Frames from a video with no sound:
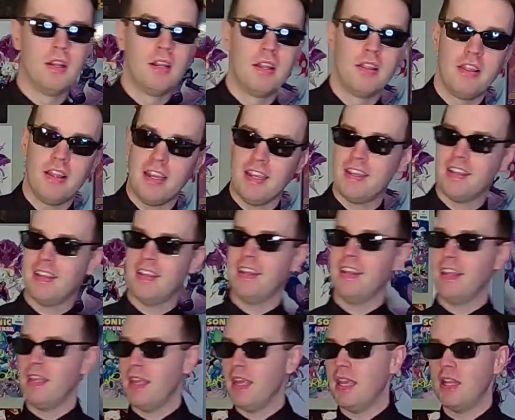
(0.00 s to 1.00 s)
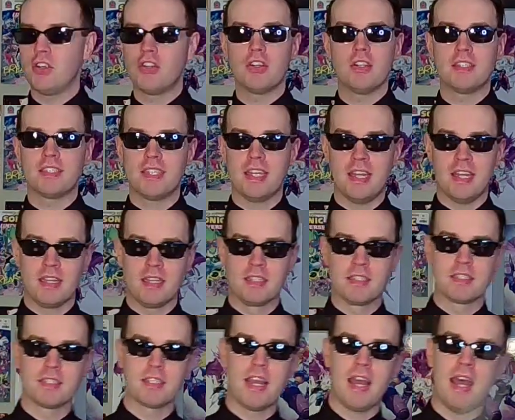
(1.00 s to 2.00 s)
Like, it just
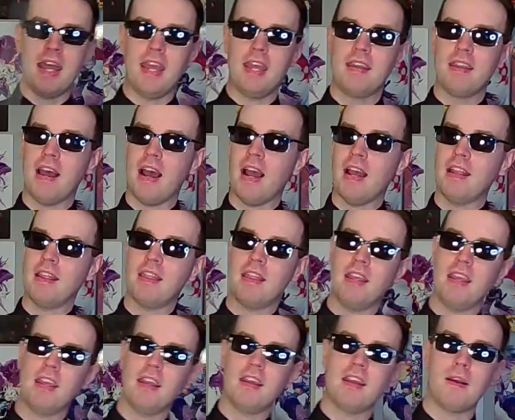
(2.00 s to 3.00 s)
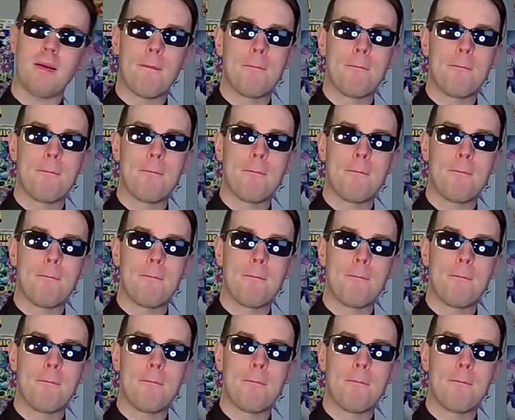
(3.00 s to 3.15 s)
is. And I think